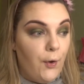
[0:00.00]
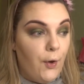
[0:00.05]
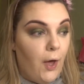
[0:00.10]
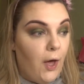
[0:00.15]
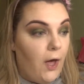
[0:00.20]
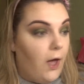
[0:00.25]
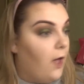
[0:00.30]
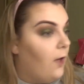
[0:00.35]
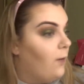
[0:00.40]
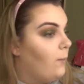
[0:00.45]

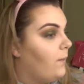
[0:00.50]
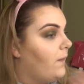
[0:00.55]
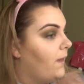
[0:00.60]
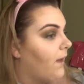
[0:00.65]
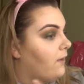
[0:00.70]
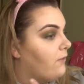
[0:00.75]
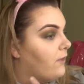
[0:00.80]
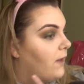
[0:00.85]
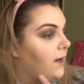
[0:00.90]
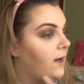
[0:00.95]
They
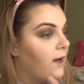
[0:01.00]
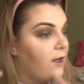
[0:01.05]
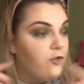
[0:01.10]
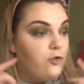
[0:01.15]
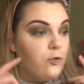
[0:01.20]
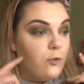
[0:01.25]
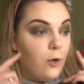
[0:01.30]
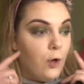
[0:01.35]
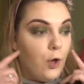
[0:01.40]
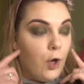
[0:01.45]
have like
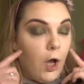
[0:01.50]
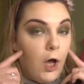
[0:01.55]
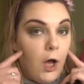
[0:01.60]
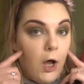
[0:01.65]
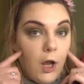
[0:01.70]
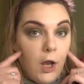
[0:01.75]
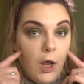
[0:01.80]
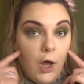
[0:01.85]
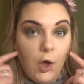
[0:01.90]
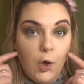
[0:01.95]
natural
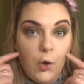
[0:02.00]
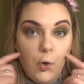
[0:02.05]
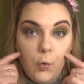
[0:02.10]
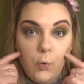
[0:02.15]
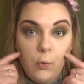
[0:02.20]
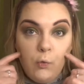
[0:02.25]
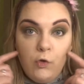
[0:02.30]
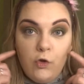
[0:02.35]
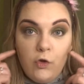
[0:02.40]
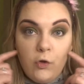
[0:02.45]

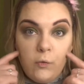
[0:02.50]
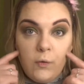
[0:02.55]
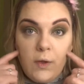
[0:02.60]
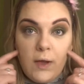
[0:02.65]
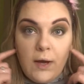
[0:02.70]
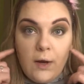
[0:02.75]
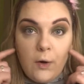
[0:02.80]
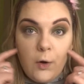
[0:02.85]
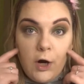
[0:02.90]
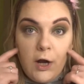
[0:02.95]
hollows
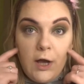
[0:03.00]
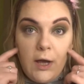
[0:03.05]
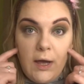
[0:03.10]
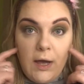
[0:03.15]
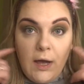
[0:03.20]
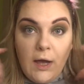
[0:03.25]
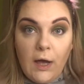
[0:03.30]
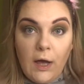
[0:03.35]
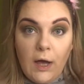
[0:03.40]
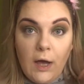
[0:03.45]
like right
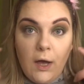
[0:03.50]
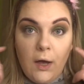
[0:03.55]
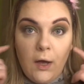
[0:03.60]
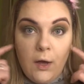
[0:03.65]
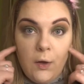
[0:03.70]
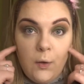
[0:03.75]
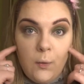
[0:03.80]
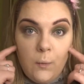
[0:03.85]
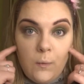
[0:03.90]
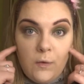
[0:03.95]
here,
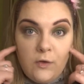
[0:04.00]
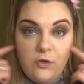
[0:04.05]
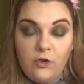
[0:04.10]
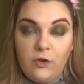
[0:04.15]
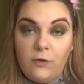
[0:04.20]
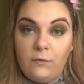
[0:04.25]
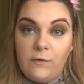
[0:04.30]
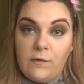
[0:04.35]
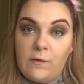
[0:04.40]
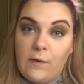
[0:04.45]
which is
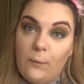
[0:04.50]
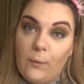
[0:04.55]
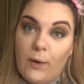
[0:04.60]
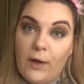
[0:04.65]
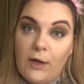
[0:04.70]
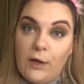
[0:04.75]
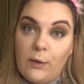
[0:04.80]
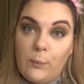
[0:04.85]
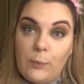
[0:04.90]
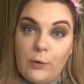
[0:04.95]
obviously where
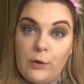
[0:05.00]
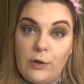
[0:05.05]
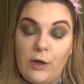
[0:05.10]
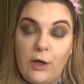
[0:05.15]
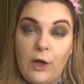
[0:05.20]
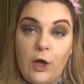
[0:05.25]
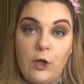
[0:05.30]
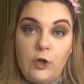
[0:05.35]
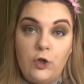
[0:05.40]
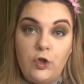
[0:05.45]
you're going to put your
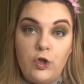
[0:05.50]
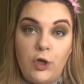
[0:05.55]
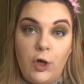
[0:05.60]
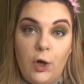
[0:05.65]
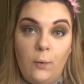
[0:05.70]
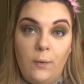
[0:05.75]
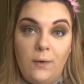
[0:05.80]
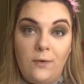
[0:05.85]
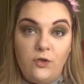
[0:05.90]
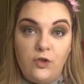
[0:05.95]

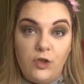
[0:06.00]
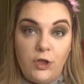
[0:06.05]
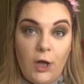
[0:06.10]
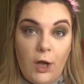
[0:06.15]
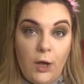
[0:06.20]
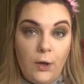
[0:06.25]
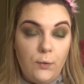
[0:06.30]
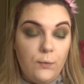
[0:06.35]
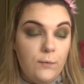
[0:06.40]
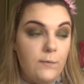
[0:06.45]
contour, whereas your
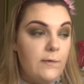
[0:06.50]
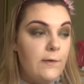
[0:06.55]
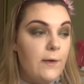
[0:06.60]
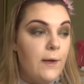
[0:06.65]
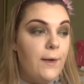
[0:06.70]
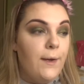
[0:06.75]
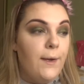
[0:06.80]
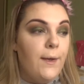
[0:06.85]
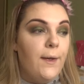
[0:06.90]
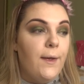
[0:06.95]
nose
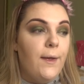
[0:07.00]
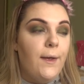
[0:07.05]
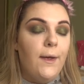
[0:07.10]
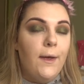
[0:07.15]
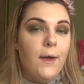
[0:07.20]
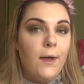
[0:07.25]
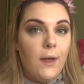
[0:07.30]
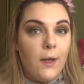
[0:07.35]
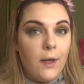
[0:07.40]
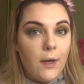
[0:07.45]

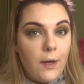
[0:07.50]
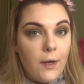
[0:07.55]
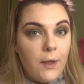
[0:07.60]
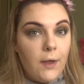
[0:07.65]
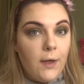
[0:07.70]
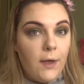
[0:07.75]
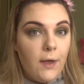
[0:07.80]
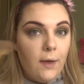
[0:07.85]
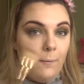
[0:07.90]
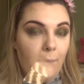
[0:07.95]
can
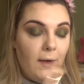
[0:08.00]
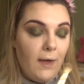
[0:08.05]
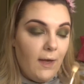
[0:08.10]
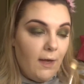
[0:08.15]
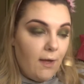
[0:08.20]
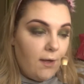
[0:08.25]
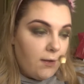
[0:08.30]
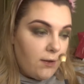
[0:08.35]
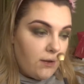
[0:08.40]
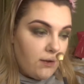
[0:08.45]
look a bit
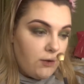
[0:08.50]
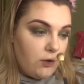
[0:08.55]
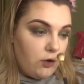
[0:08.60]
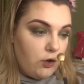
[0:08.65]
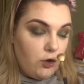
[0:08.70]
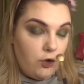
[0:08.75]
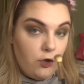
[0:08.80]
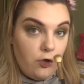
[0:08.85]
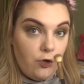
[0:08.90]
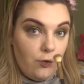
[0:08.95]

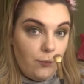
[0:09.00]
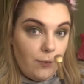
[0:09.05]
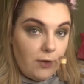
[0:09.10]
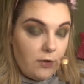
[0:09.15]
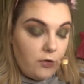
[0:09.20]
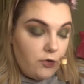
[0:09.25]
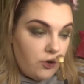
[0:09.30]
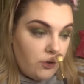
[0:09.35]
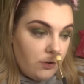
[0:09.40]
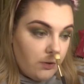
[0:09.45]
too
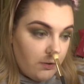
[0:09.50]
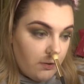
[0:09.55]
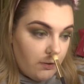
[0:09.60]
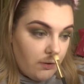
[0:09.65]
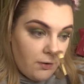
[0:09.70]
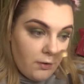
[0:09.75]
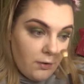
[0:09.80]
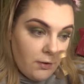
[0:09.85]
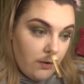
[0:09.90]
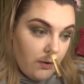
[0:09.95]
much.
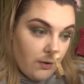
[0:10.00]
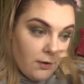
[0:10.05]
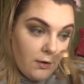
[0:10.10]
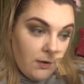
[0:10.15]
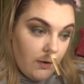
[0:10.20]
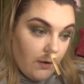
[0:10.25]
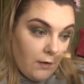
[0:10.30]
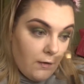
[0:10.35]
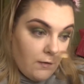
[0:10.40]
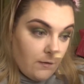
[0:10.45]

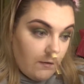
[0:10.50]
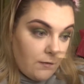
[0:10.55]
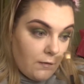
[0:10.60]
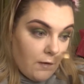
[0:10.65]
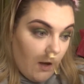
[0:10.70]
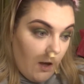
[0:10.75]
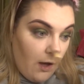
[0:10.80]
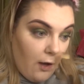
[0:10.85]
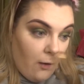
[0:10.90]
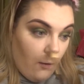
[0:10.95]

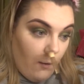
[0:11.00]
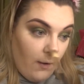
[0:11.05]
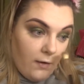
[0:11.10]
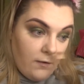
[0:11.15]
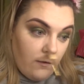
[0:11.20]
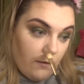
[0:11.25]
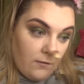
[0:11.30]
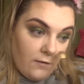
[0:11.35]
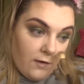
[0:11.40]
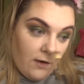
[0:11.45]
So I
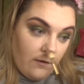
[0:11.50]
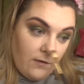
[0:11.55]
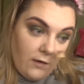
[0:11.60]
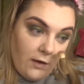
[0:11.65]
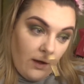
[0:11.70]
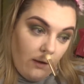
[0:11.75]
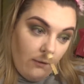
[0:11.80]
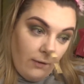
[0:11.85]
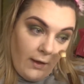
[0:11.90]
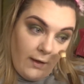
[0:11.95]
do tend to
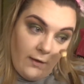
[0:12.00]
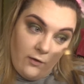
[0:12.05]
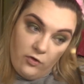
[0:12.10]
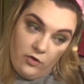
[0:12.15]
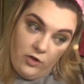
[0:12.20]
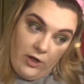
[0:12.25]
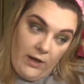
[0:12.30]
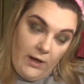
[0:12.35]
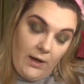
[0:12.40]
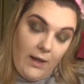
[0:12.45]
go like a
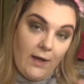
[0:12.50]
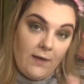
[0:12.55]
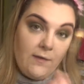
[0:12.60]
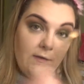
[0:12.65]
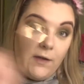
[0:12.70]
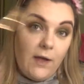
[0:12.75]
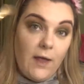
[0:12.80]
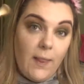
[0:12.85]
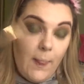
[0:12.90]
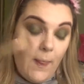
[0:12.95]
shade
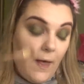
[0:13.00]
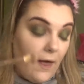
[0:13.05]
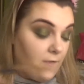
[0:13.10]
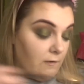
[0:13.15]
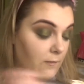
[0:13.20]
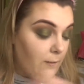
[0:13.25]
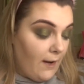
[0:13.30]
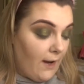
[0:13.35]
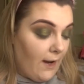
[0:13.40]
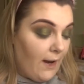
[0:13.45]
lighter, and
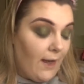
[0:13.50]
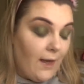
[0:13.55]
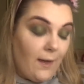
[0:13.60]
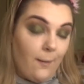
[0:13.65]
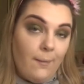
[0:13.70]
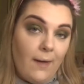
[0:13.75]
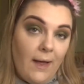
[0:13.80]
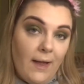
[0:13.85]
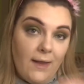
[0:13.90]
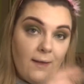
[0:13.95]
that's why I like
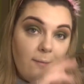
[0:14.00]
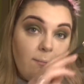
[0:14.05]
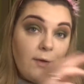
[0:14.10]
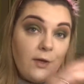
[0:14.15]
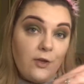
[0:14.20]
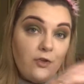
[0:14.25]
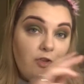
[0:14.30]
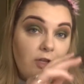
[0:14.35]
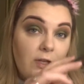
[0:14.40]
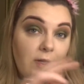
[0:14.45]
a palette,
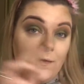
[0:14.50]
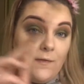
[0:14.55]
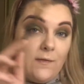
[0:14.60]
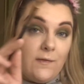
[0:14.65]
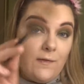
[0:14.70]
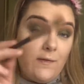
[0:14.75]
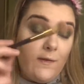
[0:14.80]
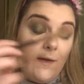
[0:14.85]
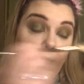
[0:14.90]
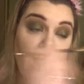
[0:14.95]
because you can
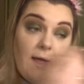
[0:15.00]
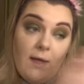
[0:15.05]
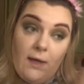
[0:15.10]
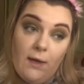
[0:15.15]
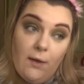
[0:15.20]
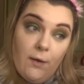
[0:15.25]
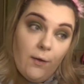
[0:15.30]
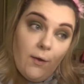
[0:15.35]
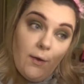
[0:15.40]
see